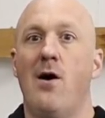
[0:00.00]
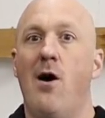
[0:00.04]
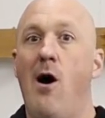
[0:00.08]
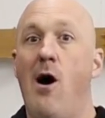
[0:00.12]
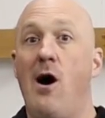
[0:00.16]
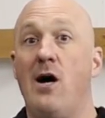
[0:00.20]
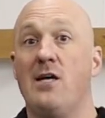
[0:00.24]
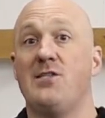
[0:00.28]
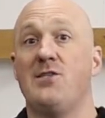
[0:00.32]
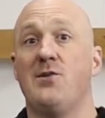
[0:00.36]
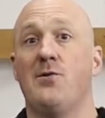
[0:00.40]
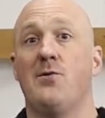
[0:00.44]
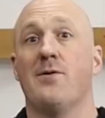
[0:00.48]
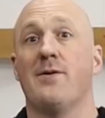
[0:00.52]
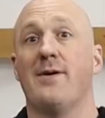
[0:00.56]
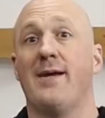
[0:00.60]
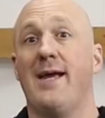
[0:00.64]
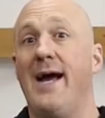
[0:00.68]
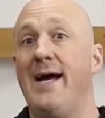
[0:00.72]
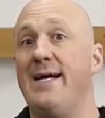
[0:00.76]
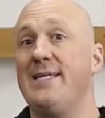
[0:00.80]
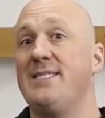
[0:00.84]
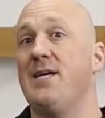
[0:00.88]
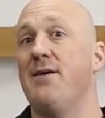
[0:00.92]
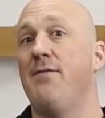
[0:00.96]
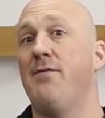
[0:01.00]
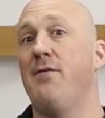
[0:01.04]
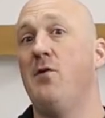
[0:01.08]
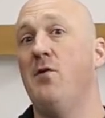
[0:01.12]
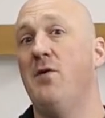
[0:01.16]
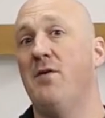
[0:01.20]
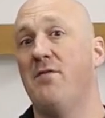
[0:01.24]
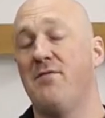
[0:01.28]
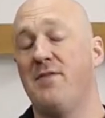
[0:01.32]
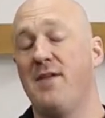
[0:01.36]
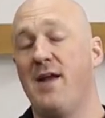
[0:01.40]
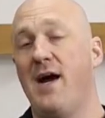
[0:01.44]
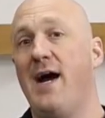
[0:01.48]
Also, guys, if you
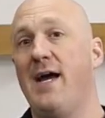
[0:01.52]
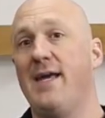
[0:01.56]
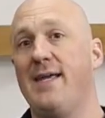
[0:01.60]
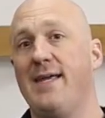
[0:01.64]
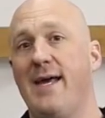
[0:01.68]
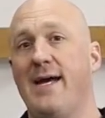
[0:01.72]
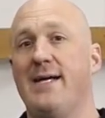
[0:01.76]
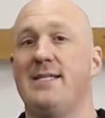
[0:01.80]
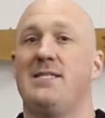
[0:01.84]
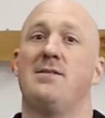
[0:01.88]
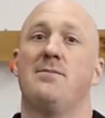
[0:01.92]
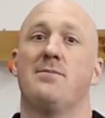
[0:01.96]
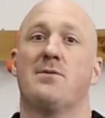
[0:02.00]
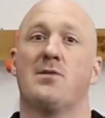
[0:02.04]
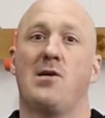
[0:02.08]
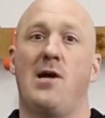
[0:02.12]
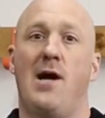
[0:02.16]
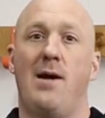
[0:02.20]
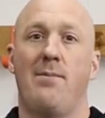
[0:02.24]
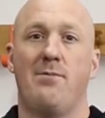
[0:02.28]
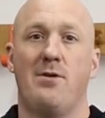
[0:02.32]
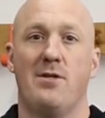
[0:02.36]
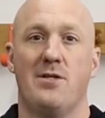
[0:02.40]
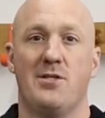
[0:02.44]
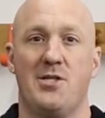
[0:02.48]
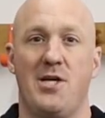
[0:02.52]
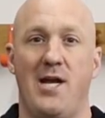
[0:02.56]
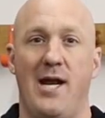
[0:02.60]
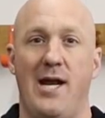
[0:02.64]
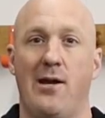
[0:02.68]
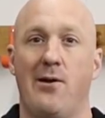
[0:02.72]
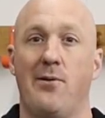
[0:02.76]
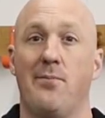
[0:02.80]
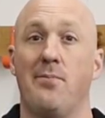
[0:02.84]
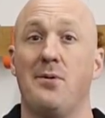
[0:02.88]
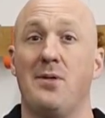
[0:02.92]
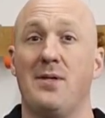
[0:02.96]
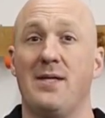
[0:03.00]
have not yet subscribed to the
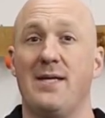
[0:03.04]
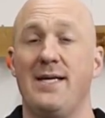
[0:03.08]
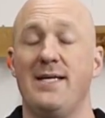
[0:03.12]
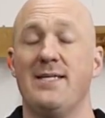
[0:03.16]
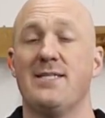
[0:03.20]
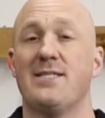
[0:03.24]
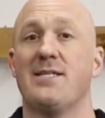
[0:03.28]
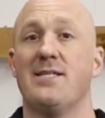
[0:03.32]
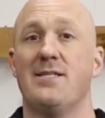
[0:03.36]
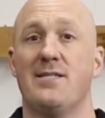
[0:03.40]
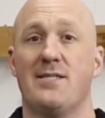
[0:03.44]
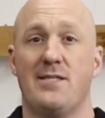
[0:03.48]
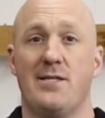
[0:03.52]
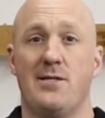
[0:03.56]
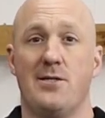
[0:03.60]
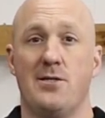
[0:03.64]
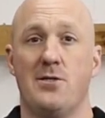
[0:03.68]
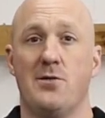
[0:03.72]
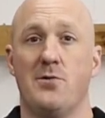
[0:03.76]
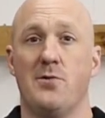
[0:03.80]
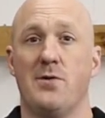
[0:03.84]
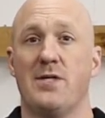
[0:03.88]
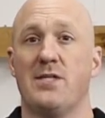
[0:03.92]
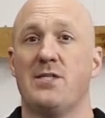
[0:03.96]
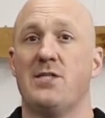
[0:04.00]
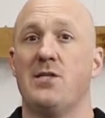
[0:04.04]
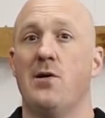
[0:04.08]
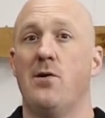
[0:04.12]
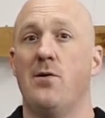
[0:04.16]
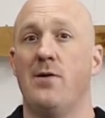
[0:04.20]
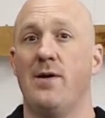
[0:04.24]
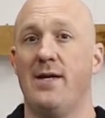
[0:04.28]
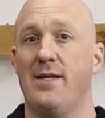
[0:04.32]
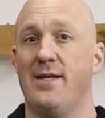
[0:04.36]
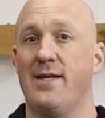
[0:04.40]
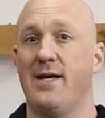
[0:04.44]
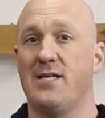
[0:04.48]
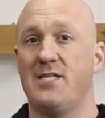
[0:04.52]
channel, please consider doing so.
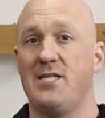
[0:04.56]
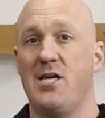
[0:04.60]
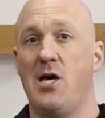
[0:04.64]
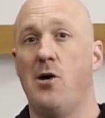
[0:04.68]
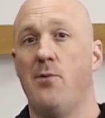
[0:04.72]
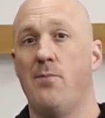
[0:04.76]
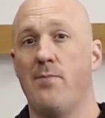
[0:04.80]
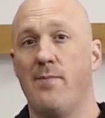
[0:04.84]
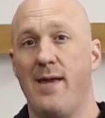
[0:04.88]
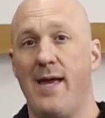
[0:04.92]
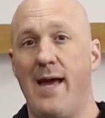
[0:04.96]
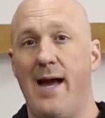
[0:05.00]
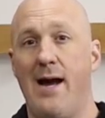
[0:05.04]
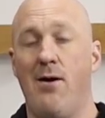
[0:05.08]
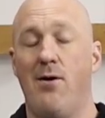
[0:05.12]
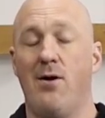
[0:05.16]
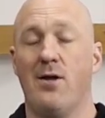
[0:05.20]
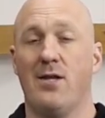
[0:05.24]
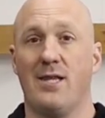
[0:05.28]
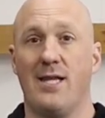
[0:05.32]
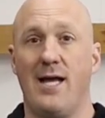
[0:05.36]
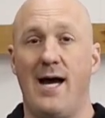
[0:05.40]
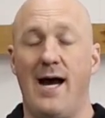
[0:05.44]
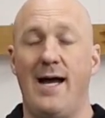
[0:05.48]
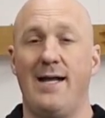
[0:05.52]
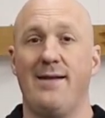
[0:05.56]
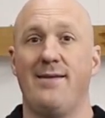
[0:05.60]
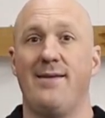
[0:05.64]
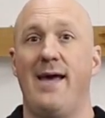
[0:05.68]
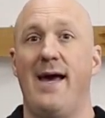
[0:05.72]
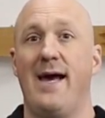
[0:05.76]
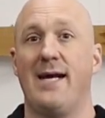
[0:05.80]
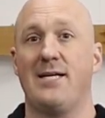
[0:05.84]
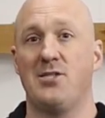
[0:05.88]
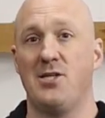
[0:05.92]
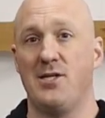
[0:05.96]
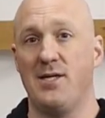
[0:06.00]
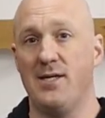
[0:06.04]
It does help me out a lot to
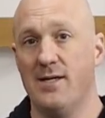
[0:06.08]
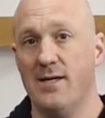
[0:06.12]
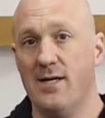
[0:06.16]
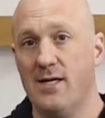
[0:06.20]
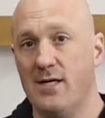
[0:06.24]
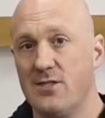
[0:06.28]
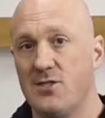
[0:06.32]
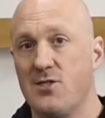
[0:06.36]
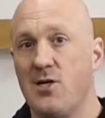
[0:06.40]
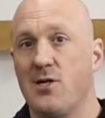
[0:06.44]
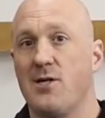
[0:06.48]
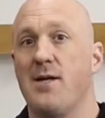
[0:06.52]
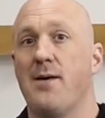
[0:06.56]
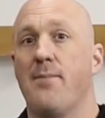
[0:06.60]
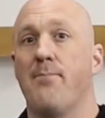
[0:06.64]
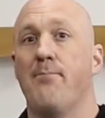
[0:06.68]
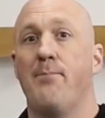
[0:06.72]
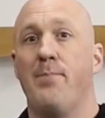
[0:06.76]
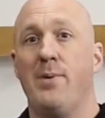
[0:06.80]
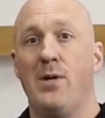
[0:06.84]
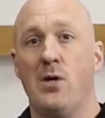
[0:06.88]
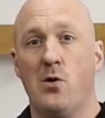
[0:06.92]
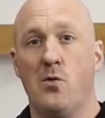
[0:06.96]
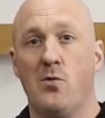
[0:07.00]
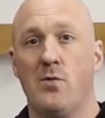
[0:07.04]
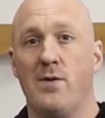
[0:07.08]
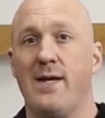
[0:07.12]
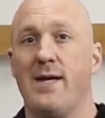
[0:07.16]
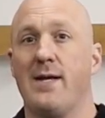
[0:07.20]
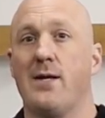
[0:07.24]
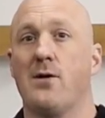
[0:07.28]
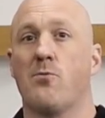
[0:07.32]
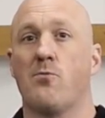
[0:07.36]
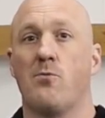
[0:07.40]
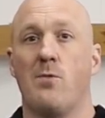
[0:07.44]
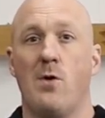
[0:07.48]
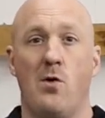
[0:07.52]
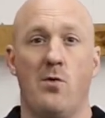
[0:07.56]
actually start to build
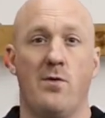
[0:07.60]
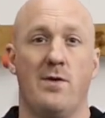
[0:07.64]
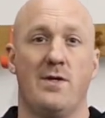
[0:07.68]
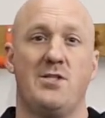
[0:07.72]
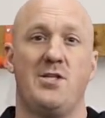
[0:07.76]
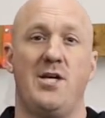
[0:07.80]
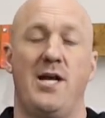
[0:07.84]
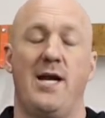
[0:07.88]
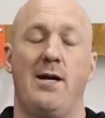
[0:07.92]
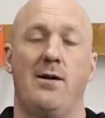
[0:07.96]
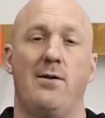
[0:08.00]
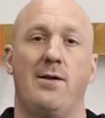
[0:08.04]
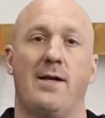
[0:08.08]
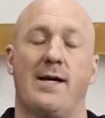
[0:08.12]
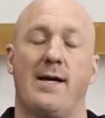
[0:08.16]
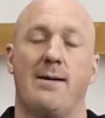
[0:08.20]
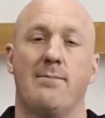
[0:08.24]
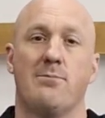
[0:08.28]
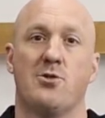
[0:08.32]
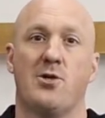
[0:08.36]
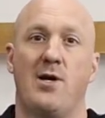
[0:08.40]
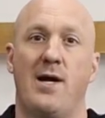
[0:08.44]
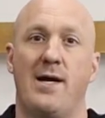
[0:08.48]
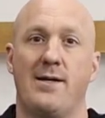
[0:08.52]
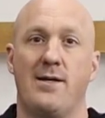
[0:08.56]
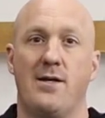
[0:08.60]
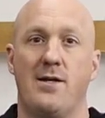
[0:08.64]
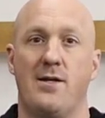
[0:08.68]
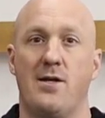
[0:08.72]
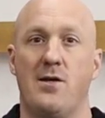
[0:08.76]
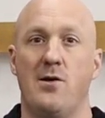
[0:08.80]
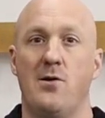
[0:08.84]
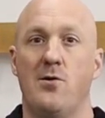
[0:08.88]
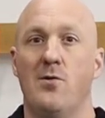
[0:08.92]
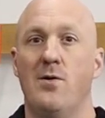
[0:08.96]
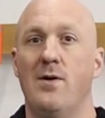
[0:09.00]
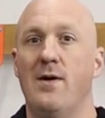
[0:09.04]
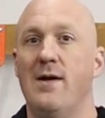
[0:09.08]
and grow the channel like I'm trying to
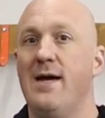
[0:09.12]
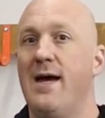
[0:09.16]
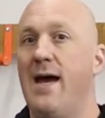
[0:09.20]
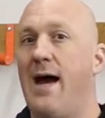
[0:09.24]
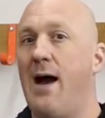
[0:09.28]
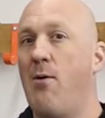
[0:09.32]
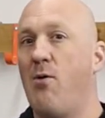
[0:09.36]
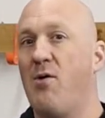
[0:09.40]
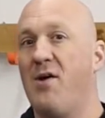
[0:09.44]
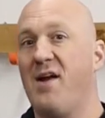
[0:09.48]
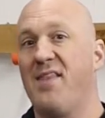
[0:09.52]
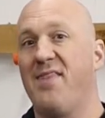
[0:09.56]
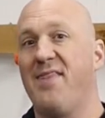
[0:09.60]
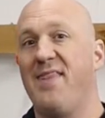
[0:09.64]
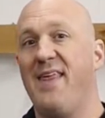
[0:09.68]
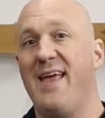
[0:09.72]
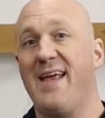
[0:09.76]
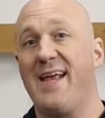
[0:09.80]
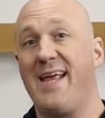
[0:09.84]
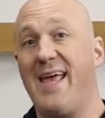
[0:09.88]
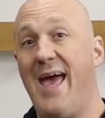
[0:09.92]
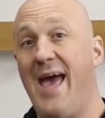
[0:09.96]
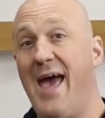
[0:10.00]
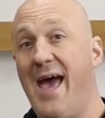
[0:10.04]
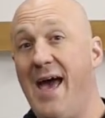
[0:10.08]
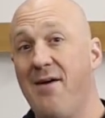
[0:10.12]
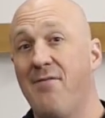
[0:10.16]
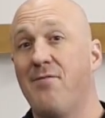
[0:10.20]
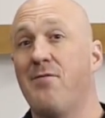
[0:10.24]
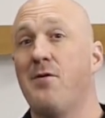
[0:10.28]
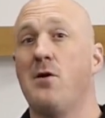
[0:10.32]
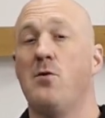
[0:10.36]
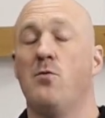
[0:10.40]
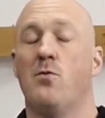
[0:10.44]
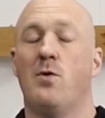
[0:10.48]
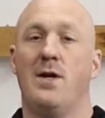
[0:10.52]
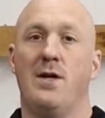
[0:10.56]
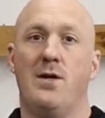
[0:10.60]
do. I want to thank
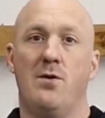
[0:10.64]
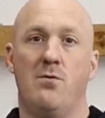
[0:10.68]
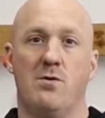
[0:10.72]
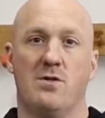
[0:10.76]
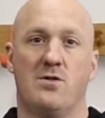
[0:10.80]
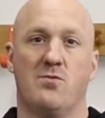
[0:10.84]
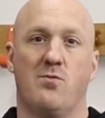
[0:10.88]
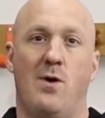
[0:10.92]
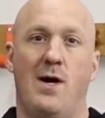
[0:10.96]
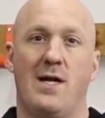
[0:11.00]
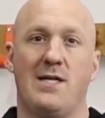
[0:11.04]
everyone who has